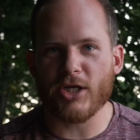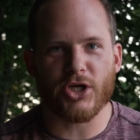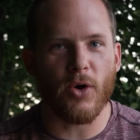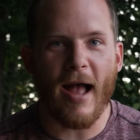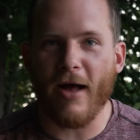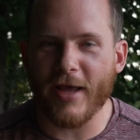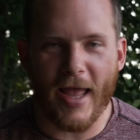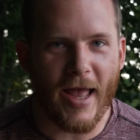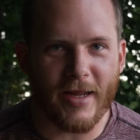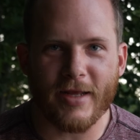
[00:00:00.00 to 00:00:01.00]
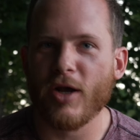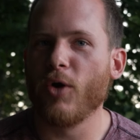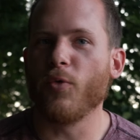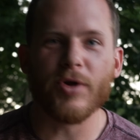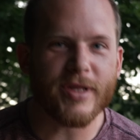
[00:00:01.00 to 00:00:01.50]
I show how to edit
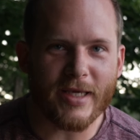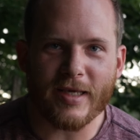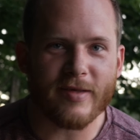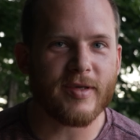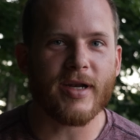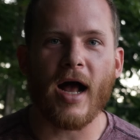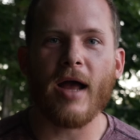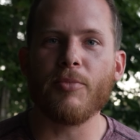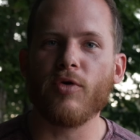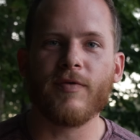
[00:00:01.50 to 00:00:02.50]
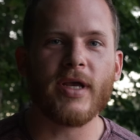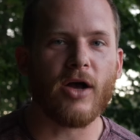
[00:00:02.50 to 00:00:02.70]
really easy in iMovie.